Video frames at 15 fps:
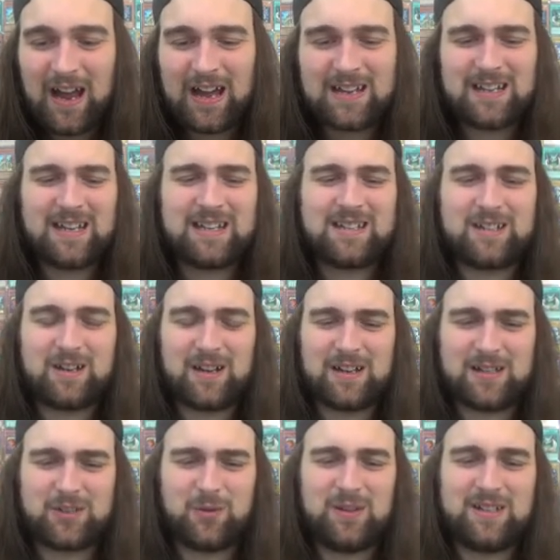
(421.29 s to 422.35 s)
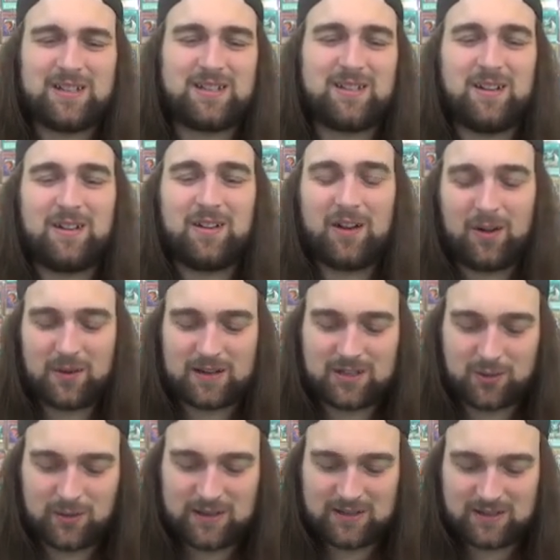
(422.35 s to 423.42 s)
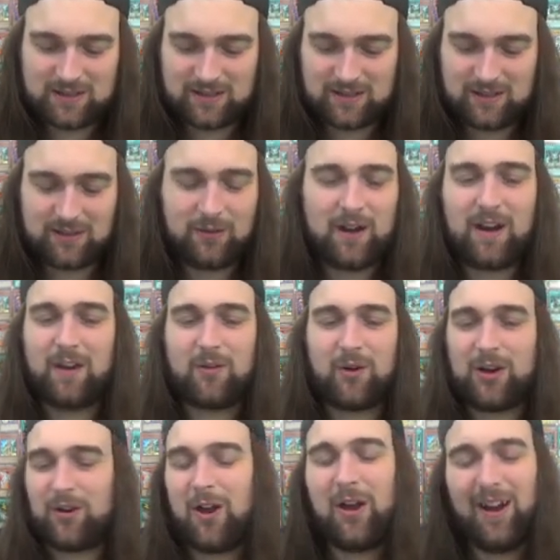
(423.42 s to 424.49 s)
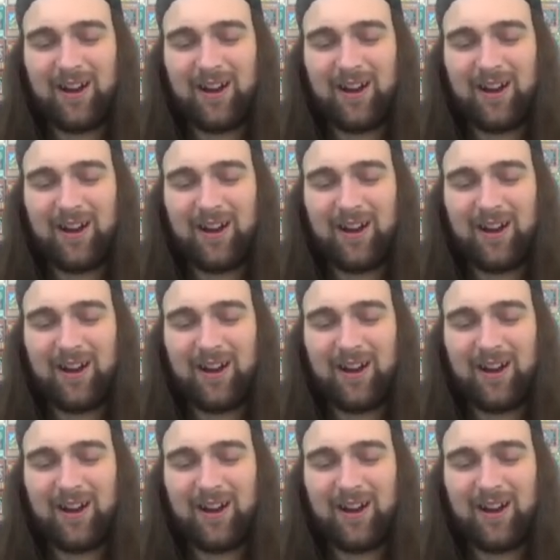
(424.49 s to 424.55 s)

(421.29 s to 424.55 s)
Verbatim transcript: uh, Esquit, uh, no, Esquit, whatever.